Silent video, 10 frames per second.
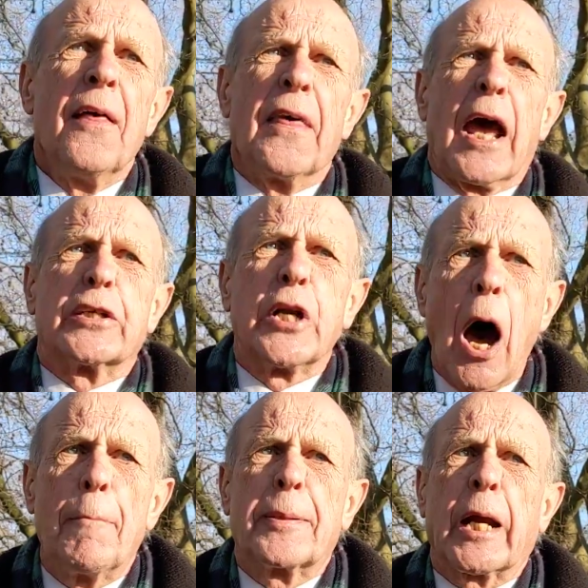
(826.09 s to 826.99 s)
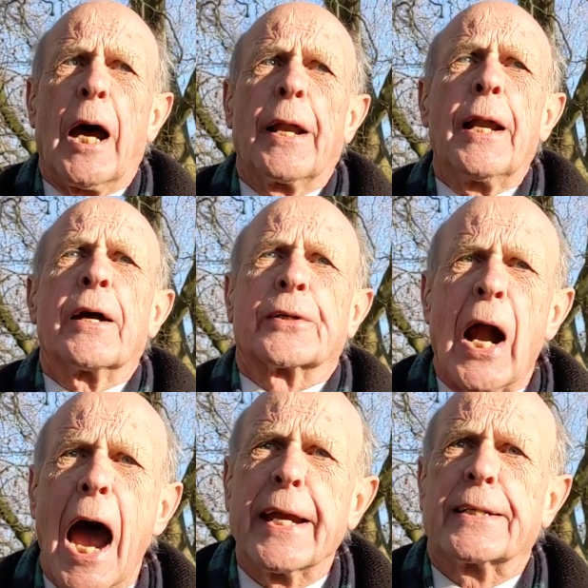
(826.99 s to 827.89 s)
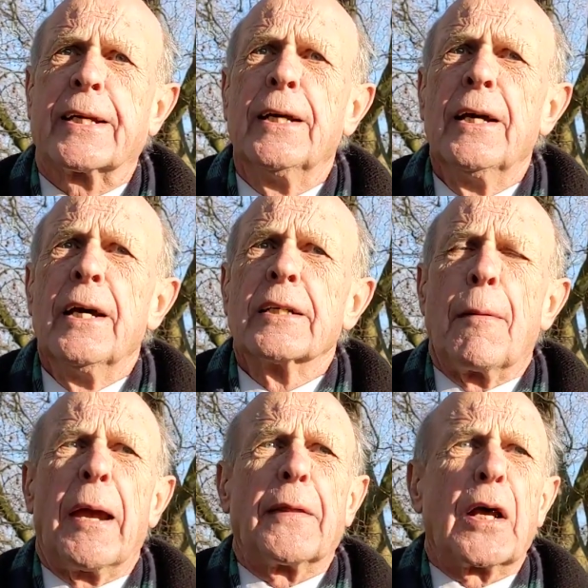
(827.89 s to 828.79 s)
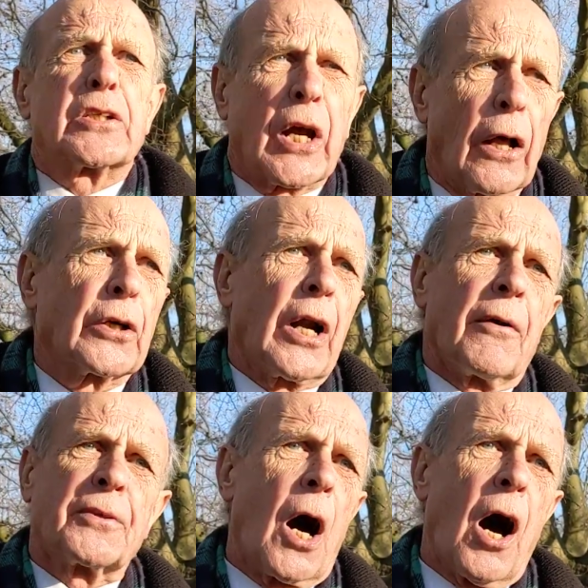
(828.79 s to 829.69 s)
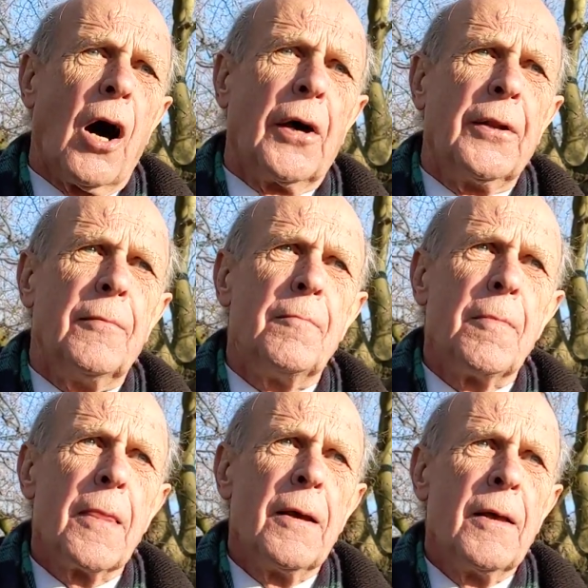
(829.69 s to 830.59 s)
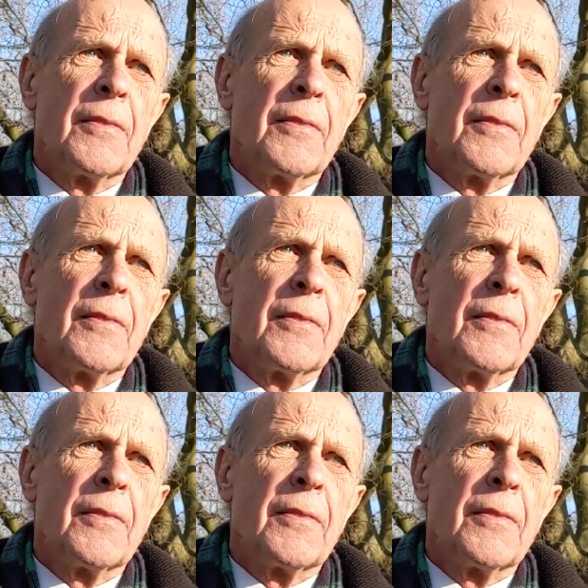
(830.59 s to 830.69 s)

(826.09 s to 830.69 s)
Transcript: the adoption right to be the children of God. Amen.